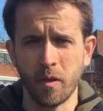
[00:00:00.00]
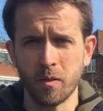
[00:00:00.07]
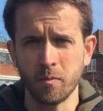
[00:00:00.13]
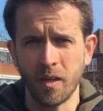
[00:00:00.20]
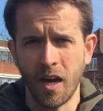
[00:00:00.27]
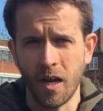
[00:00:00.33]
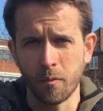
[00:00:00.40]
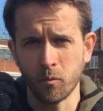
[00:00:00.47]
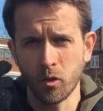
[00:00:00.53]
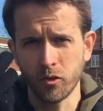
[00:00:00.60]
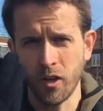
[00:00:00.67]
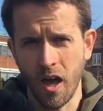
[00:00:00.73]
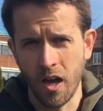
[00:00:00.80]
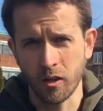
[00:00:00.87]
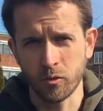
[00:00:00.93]
Maybe I'm
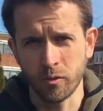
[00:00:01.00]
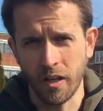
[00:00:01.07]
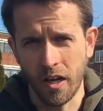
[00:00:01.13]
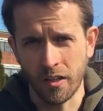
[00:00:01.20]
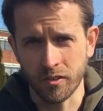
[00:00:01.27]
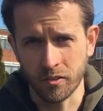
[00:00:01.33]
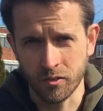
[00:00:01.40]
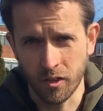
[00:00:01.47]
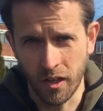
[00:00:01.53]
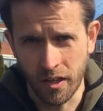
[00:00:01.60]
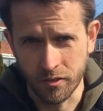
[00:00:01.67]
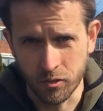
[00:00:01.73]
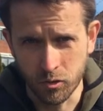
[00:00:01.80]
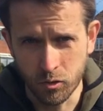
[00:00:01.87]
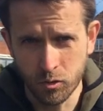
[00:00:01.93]
not angry
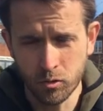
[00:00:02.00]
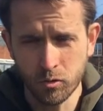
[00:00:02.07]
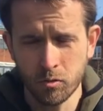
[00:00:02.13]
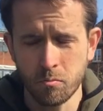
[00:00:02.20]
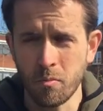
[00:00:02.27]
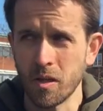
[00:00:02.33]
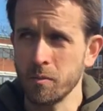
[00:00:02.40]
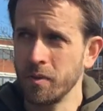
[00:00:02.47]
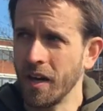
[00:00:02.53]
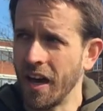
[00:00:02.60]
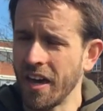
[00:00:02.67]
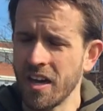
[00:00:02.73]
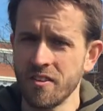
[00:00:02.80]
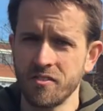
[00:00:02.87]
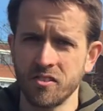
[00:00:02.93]
at you, maybe
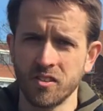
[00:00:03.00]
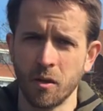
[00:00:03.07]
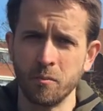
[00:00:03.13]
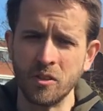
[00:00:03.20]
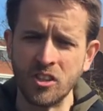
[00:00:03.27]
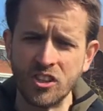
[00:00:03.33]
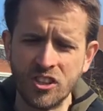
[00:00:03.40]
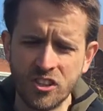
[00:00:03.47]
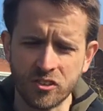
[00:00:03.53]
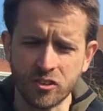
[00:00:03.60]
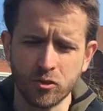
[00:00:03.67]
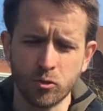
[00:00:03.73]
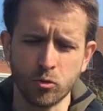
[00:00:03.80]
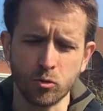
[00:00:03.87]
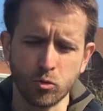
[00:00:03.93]
I have some need
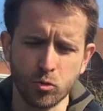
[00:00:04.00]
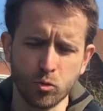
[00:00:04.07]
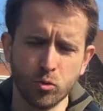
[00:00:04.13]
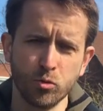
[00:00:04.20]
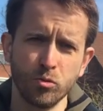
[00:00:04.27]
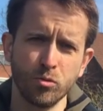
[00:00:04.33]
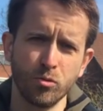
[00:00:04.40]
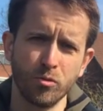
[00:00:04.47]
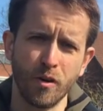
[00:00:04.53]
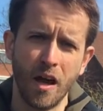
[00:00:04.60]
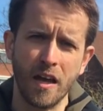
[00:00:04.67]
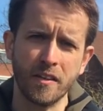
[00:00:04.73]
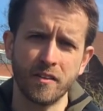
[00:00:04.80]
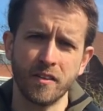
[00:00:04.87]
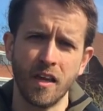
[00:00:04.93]
to do
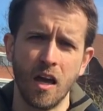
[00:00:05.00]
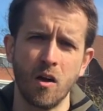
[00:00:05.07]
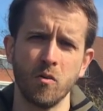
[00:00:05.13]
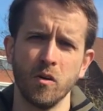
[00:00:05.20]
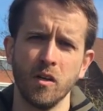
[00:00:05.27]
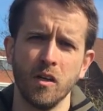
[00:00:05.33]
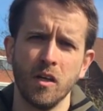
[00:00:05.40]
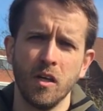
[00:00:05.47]
right now.